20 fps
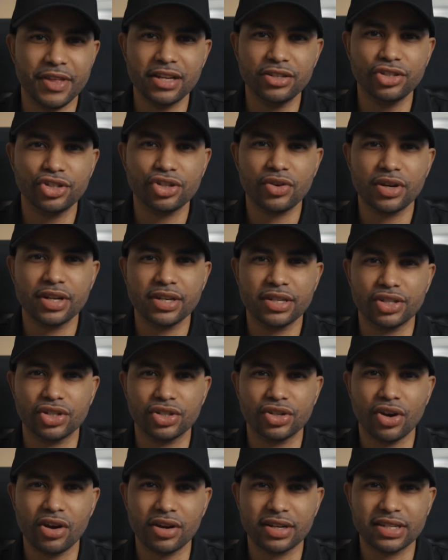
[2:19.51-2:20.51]
Then during this
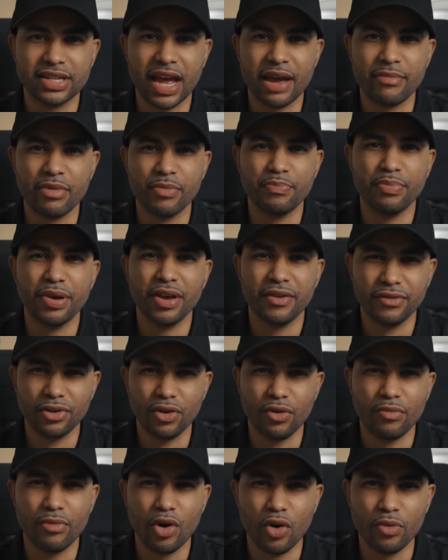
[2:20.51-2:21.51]
dark time, a
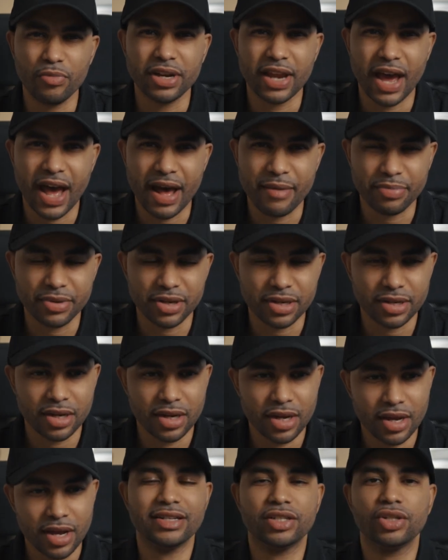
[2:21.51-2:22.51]
pivotal moment happened.
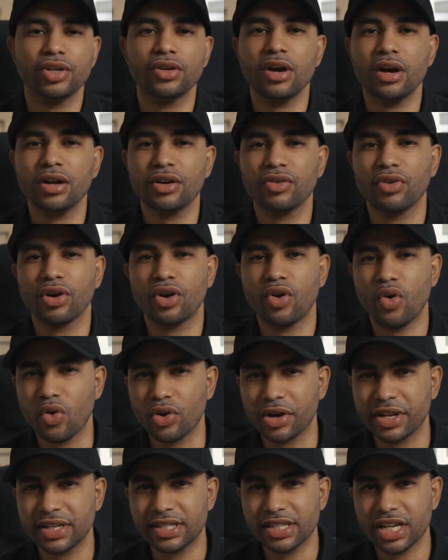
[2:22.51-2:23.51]
I took on a
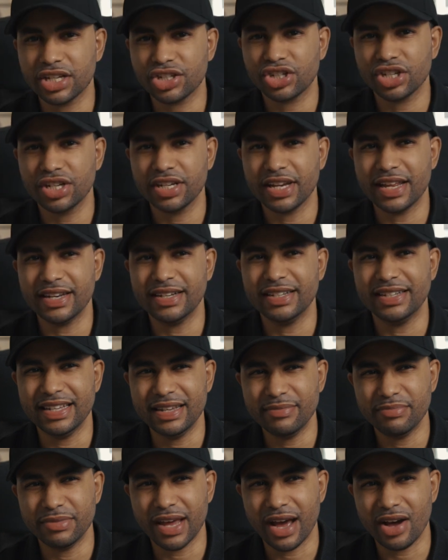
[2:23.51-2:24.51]
recording session that
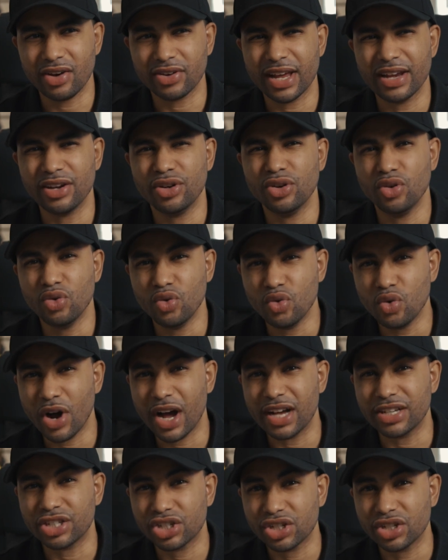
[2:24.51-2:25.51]
deep down I knew
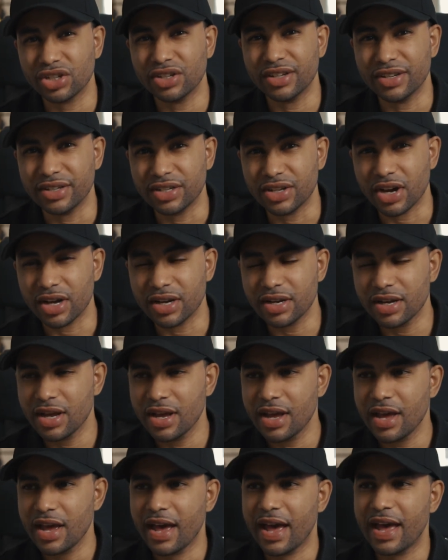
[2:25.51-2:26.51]
I shouldn't have done.
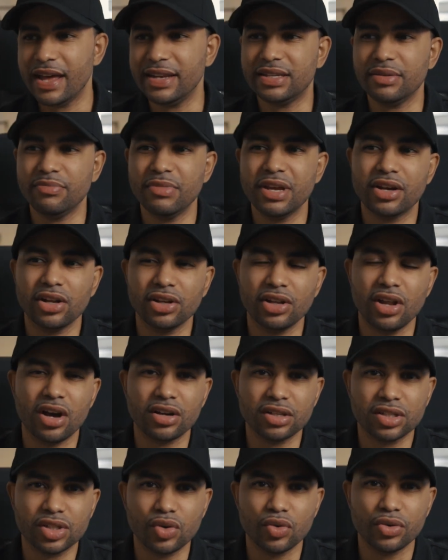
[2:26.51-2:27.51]
And to make a
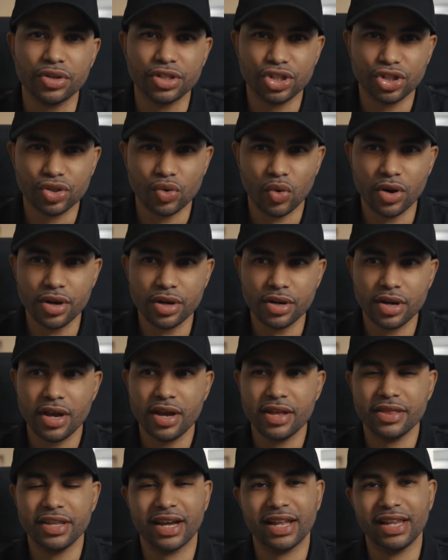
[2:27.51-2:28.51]
long story short,
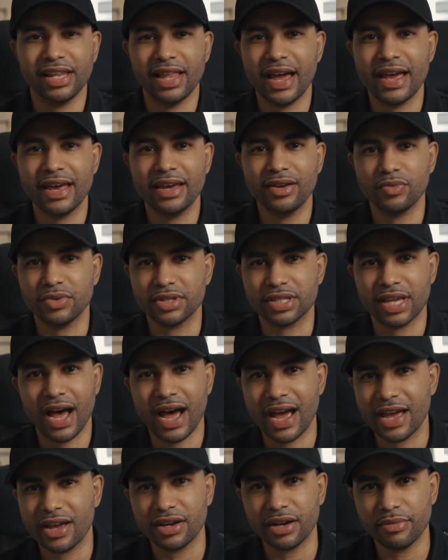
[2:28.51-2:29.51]
the client was
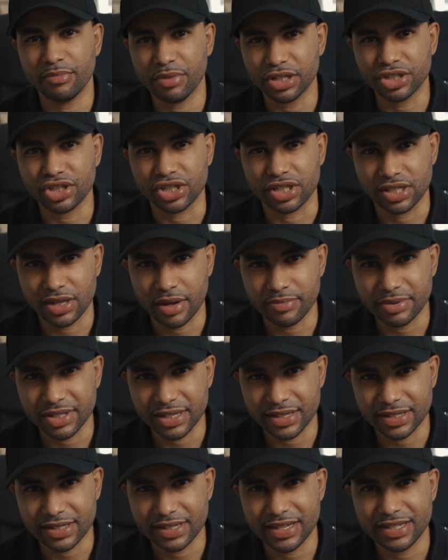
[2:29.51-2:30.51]
high on a bunch of
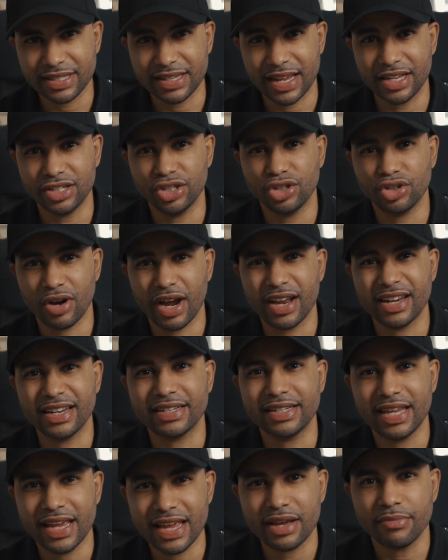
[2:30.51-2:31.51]
substances and tried to
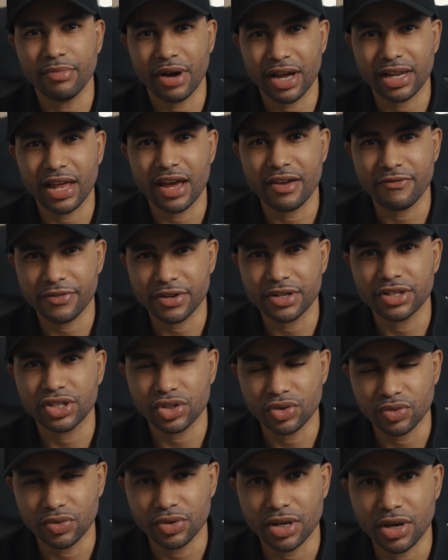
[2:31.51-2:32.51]
take my life in the
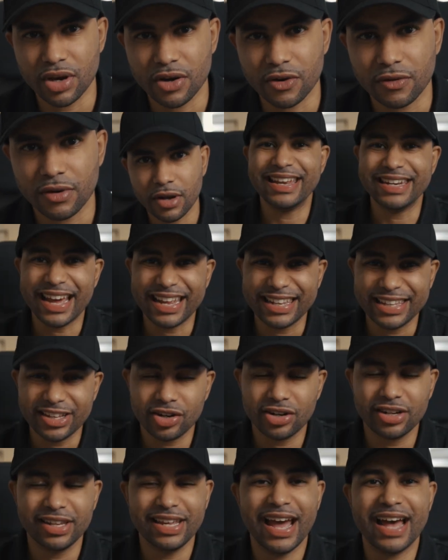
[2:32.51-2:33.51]
studio. And I
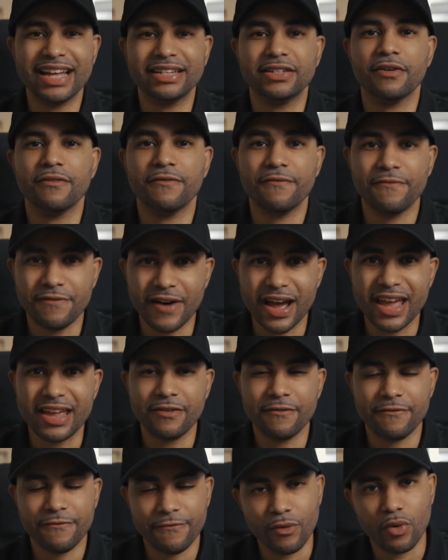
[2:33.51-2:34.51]
literally had to
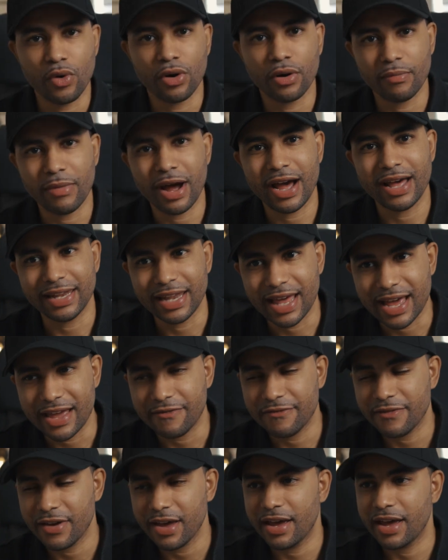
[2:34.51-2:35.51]
fight for my
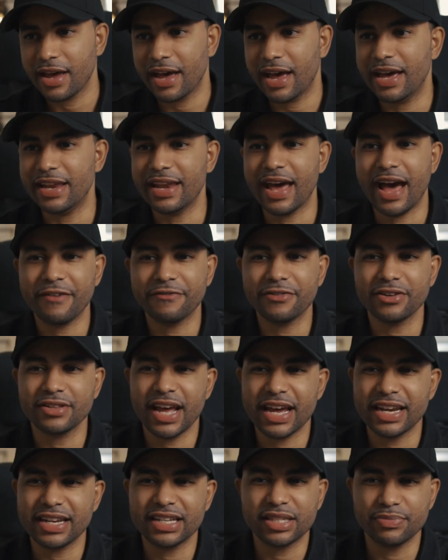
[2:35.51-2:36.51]
life. And after
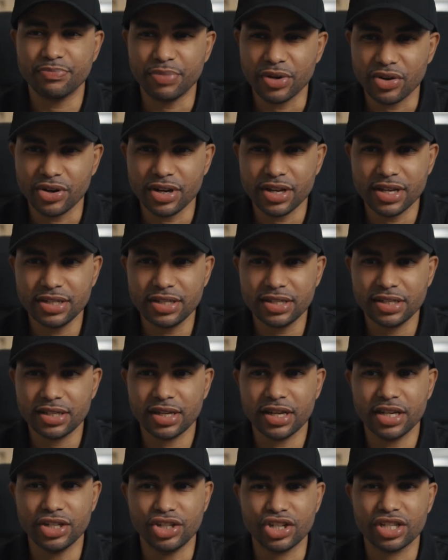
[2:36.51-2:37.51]
that experience,
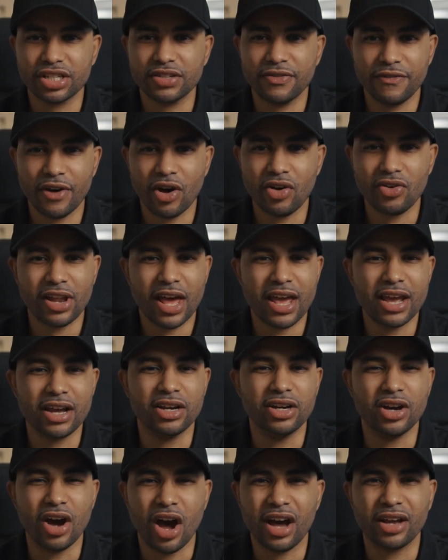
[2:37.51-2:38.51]
it just felt
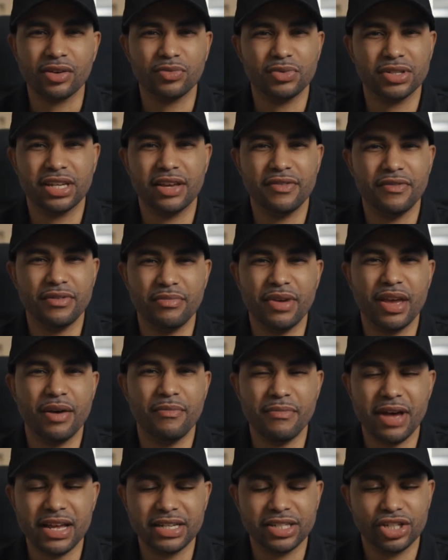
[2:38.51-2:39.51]
like God was giving me a
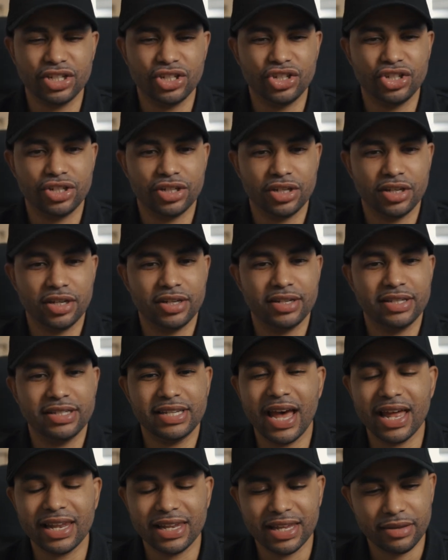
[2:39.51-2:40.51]
message
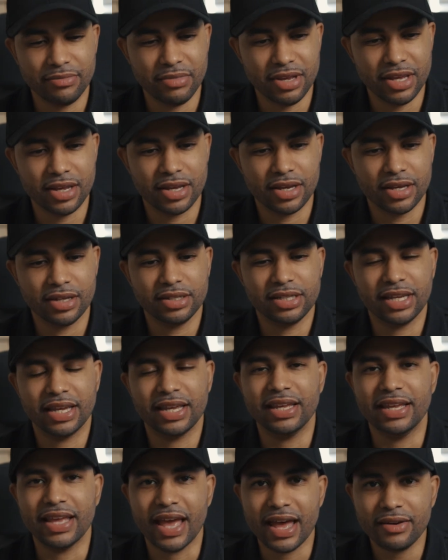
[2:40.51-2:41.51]
telling me to
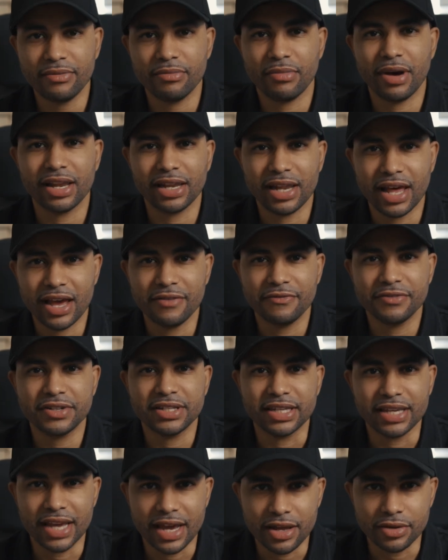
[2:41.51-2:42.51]
get my life
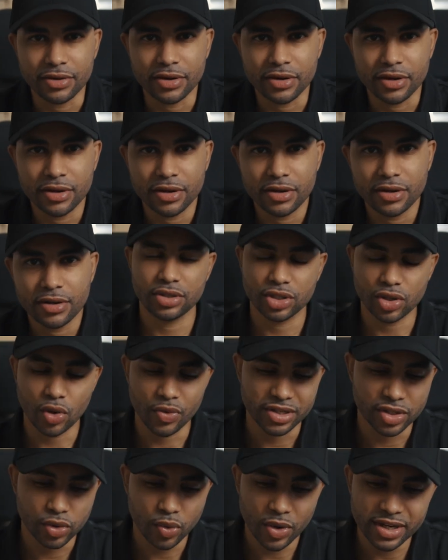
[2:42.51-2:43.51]
together.
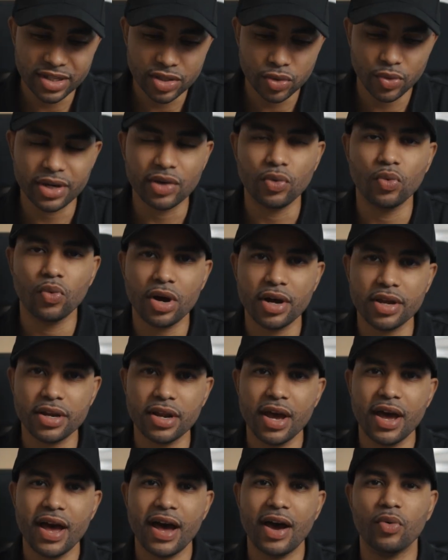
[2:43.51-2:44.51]
So in
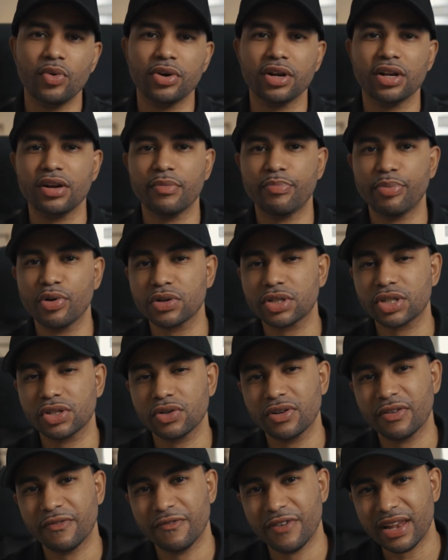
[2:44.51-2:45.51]
2021, I went on a
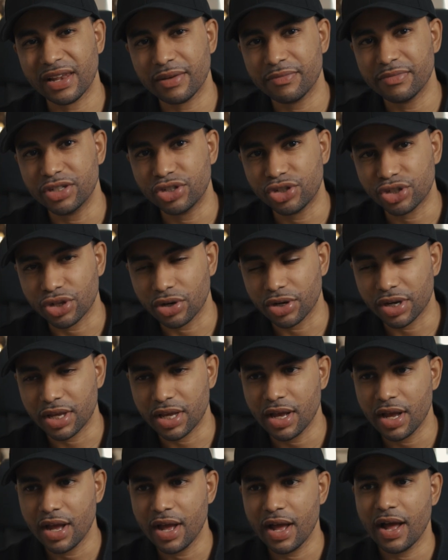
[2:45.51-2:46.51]
personal development
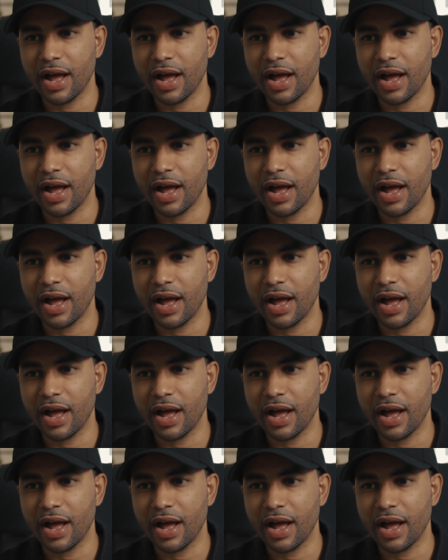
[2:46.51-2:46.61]
journey.